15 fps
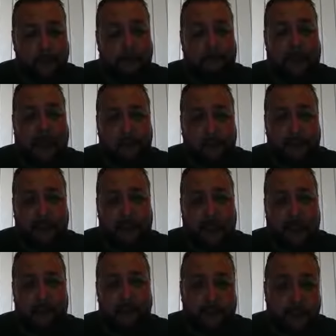if that was the
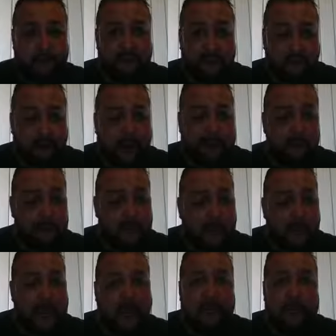case jesus christ would
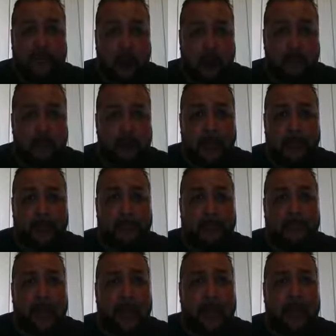not have had come
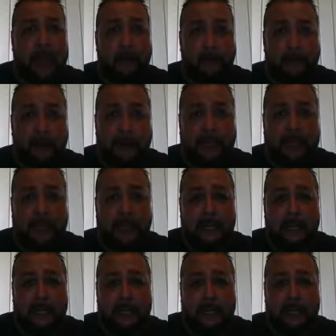and die a bloody